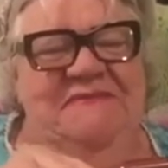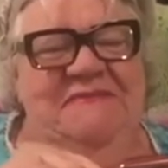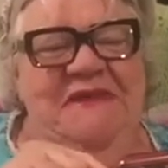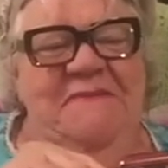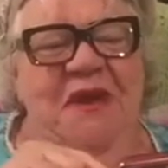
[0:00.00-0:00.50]

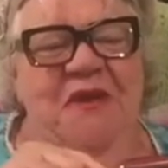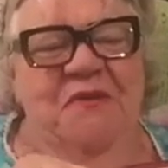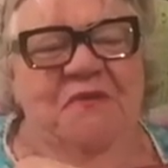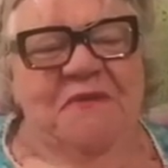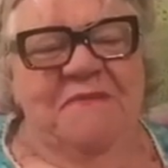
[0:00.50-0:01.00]

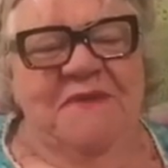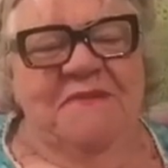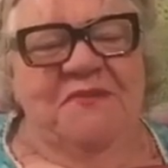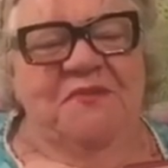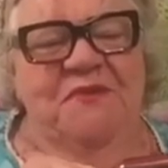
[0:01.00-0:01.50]
Mema,
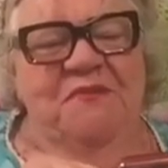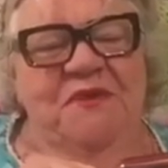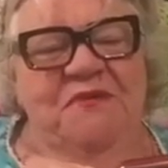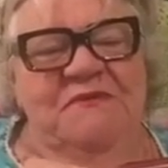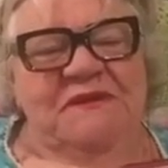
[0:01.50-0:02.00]
remember when
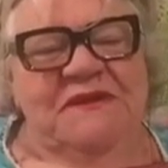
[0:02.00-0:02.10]
we were